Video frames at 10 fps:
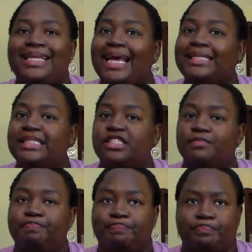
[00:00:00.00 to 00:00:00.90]

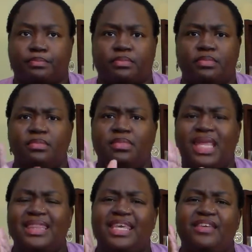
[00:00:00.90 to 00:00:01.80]
Next,
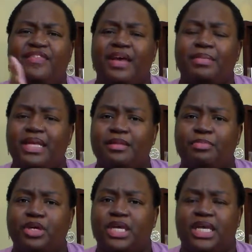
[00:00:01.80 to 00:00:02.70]
the family in the
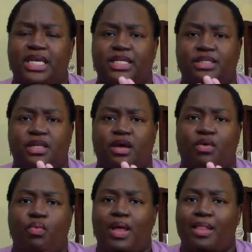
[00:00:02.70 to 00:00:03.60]
book is
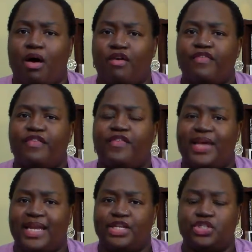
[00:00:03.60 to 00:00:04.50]
well off
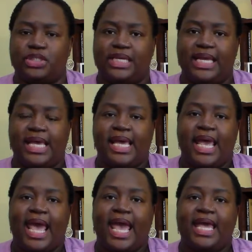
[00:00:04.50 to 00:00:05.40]
financially,
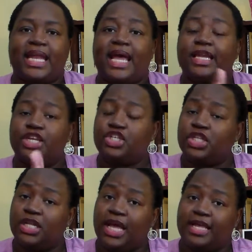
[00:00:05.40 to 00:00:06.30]
and I
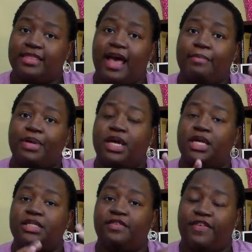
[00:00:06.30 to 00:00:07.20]
initially liked that
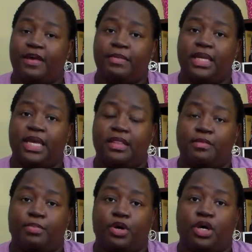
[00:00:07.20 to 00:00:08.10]
because the family in
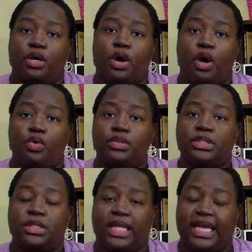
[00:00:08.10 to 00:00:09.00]
the book
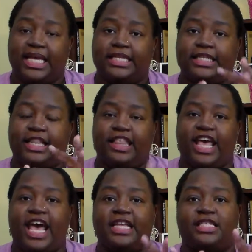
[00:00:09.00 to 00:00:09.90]
owns the land
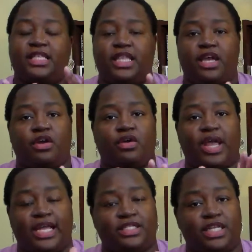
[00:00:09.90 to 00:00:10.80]
that
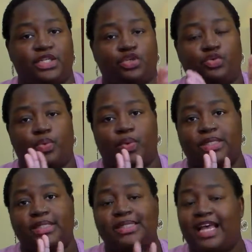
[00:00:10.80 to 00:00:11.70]
their ancestors were
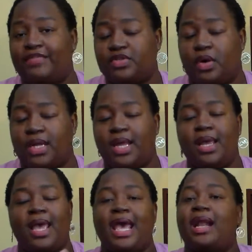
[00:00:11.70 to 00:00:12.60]
once slaves on.
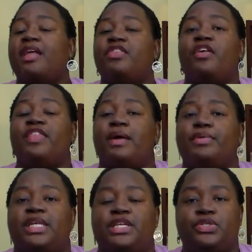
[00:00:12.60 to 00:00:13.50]
And I thought that
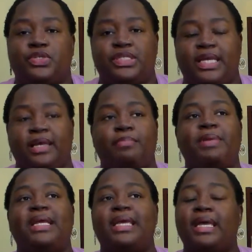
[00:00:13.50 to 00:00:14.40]
was interesting,
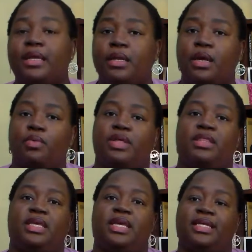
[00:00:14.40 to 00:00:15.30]
but again,
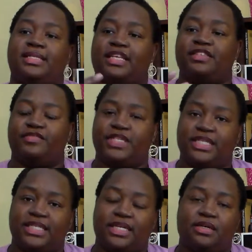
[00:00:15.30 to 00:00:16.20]
with the excessive
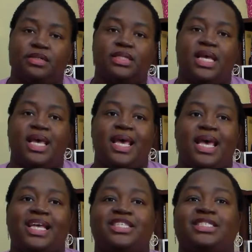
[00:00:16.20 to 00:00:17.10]
details,
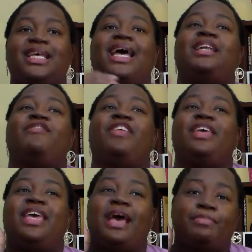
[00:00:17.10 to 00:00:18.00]
it just kind of
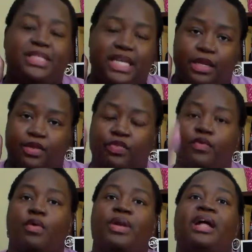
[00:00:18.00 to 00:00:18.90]
kept getting
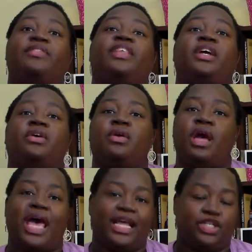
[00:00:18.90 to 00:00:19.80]
thrown out there
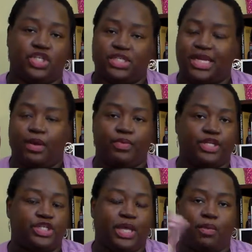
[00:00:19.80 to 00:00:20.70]
at just how
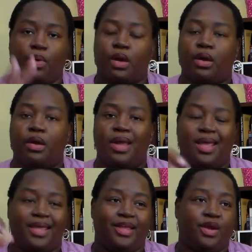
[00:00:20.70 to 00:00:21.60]
rich they were.
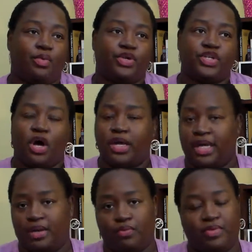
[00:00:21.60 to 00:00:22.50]
You know, we're
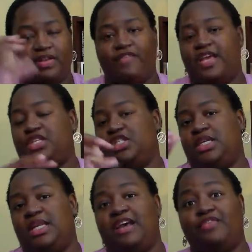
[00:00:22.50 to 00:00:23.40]
talking
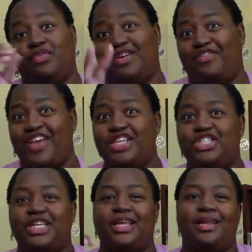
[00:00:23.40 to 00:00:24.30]
renovation after
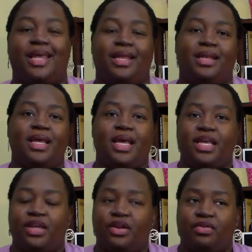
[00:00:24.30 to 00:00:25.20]
renovation and,
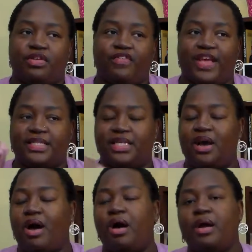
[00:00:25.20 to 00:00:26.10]
you know, their fancy
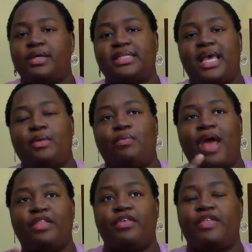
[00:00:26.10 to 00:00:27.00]
cars. And
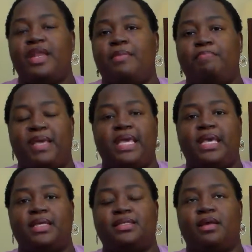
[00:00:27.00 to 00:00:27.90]
rather than it
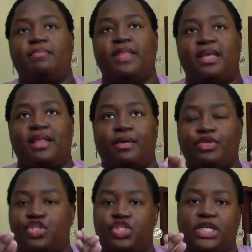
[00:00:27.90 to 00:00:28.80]
being something that
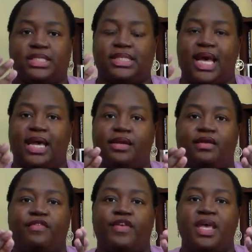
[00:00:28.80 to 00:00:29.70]
was just kind
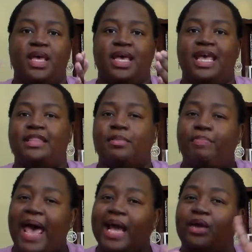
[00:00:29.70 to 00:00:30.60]
of in the
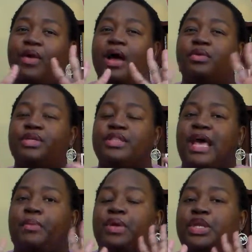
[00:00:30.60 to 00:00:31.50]
background
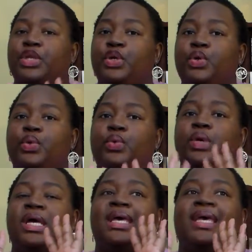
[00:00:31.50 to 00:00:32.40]
that we knew,
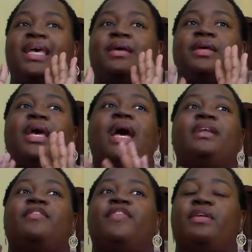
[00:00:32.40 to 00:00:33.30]
it
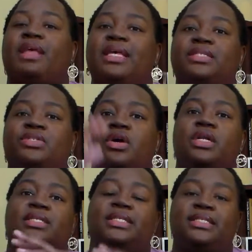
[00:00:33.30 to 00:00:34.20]
kind of felt like it
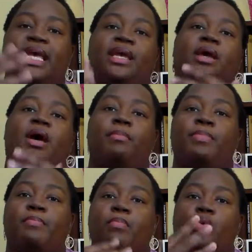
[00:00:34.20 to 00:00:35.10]
started to take
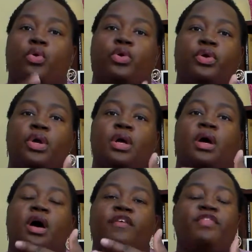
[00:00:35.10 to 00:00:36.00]
up more
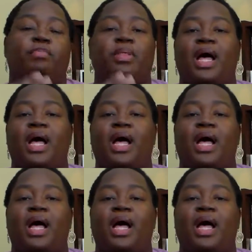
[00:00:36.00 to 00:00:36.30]
of the